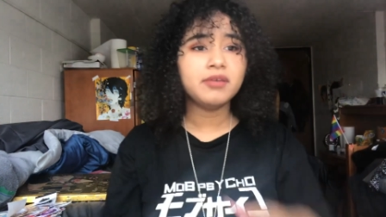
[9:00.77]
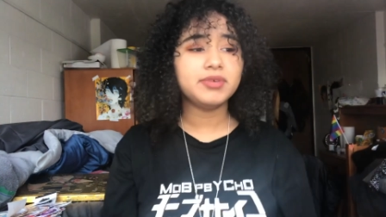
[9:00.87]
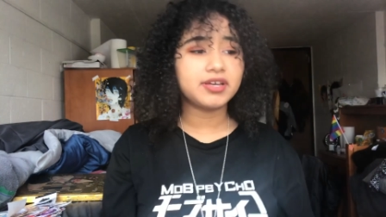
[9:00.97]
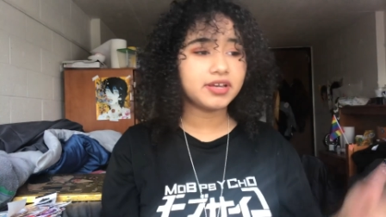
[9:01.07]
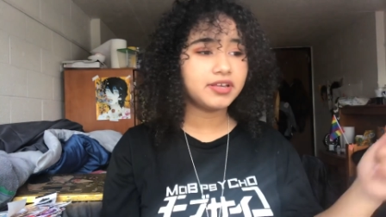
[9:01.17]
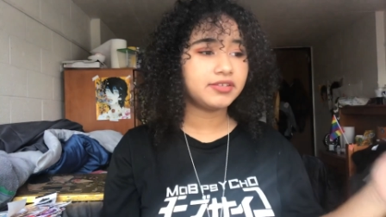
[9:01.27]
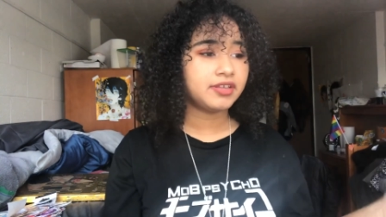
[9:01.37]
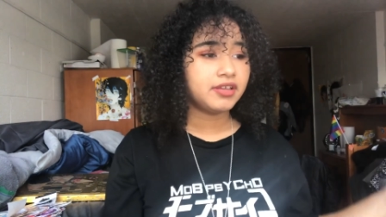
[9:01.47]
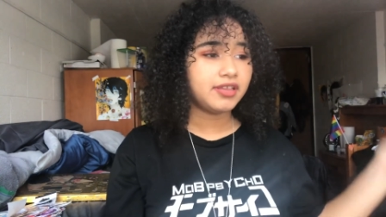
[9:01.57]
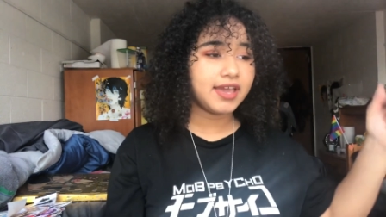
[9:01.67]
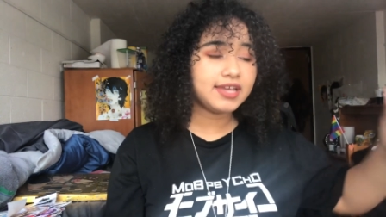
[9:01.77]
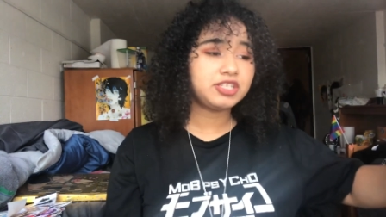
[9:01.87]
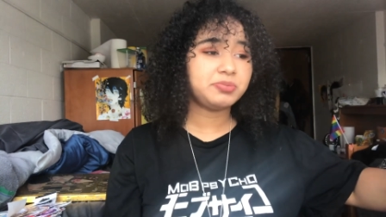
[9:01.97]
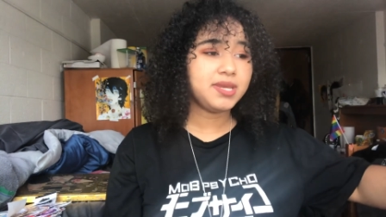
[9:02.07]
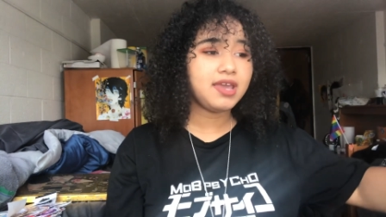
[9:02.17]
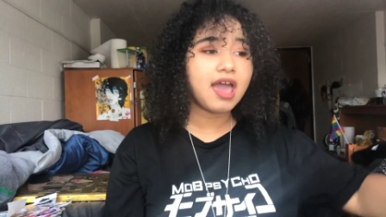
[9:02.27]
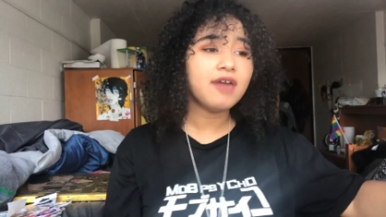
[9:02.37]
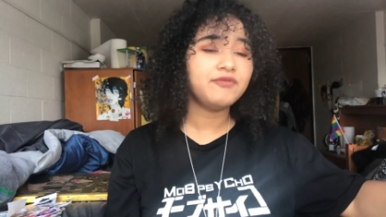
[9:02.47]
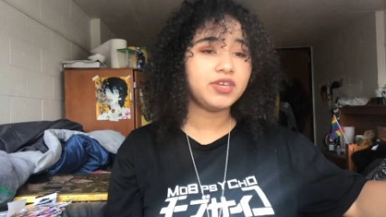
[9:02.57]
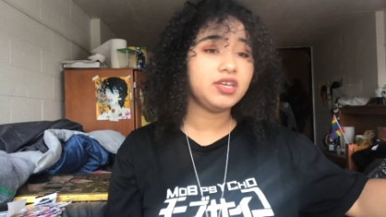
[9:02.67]
because the HP
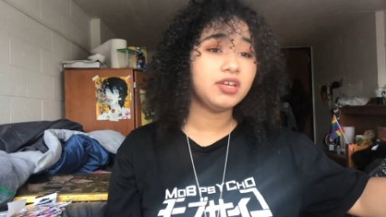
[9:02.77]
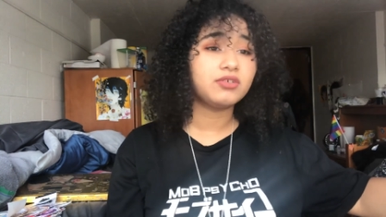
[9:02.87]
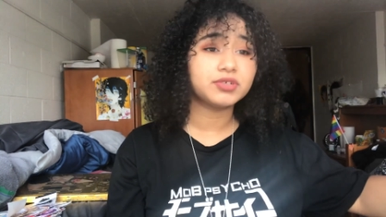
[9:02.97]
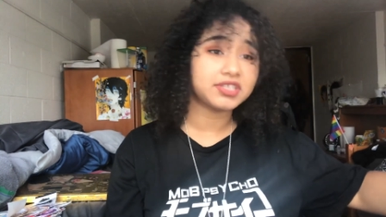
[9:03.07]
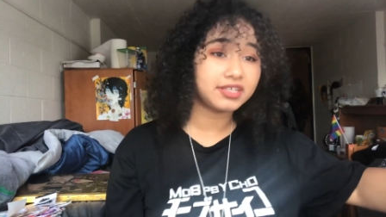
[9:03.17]
Envy ink was